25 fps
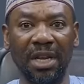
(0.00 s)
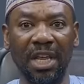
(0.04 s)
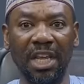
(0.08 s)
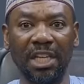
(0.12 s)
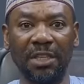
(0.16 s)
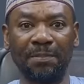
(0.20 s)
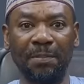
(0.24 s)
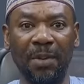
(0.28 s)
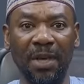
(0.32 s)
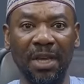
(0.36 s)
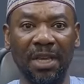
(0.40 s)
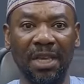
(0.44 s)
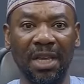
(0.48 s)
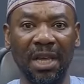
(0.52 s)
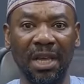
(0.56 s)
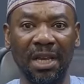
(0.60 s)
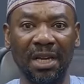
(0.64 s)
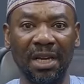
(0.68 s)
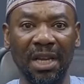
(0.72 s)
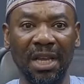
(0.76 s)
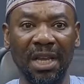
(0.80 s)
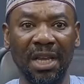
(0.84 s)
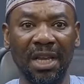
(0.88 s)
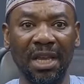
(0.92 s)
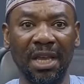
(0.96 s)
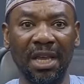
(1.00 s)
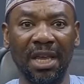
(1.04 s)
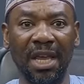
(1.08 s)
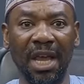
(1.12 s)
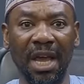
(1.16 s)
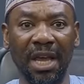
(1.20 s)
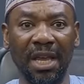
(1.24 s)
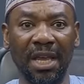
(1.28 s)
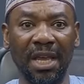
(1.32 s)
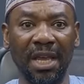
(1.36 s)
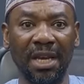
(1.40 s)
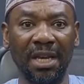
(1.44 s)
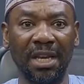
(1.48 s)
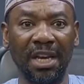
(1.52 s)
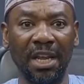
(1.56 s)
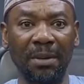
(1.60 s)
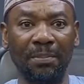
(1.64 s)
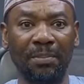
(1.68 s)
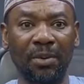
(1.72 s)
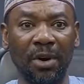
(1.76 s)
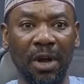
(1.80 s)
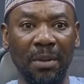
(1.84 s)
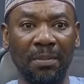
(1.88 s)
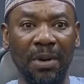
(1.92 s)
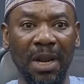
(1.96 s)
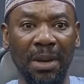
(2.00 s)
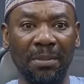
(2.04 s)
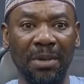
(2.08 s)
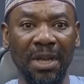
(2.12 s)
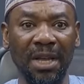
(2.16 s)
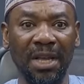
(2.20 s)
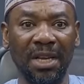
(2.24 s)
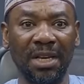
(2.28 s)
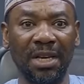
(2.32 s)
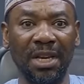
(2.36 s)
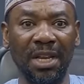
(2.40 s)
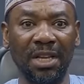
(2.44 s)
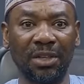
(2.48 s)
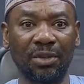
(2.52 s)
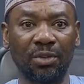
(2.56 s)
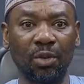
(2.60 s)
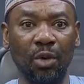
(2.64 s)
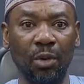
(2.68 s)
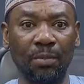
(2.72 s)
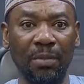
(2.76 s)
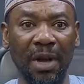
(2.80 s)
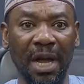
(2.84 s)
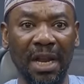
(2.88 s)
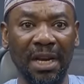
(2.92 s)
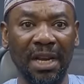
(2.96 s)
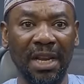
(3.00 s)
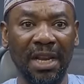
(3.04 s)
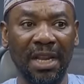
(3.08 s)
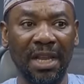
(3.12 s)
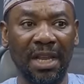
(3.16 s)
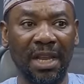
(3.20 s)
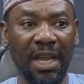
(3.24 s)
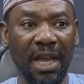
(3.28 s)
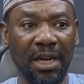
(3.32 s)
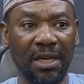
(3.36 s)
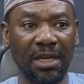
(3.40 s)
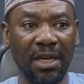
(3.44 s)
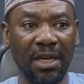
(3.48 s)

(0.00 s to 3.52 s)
This Peking, he get kidney problem. This woman, he